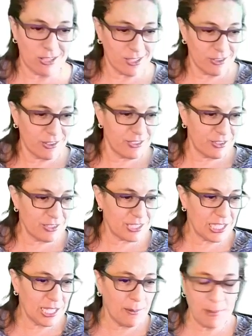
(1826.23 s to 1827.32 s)
So if you
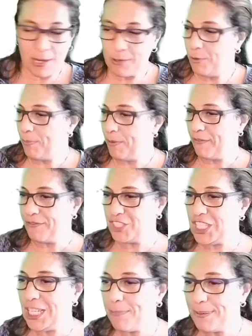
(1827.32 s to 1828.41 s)
see a group of sheep,